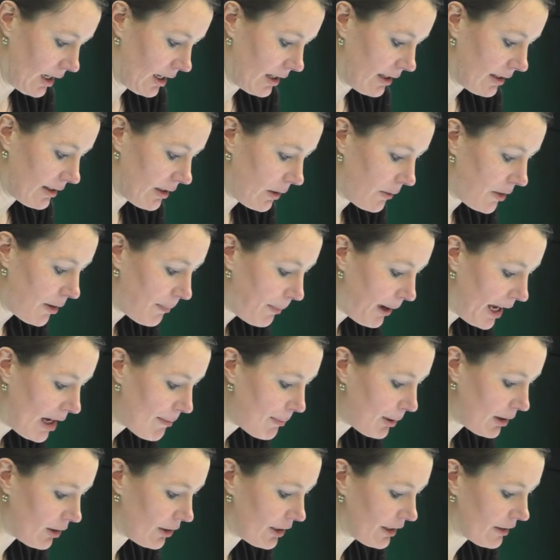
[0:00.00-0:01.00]
So the
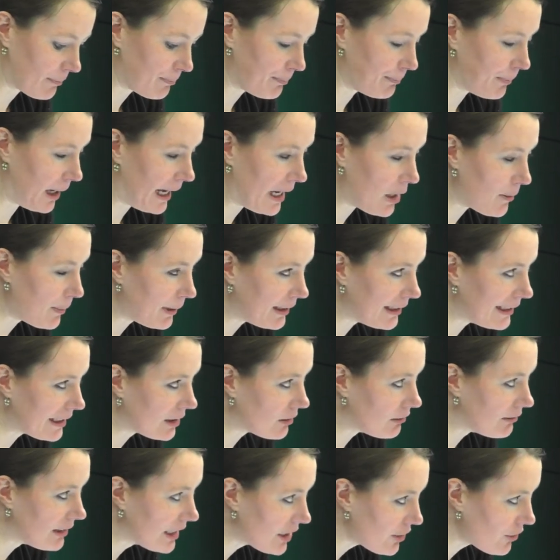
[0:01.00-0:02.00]

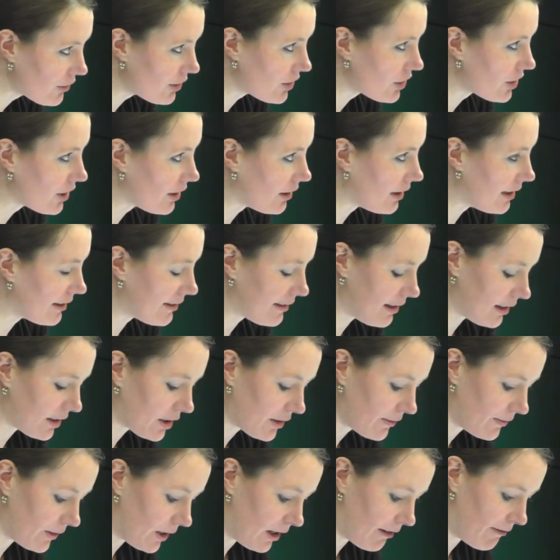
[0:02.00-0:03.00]
biopolitical literature has
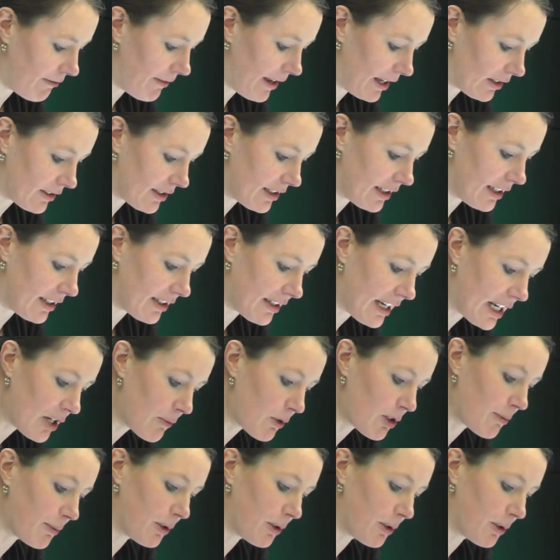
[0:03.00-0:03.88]
thus far failed to distinguish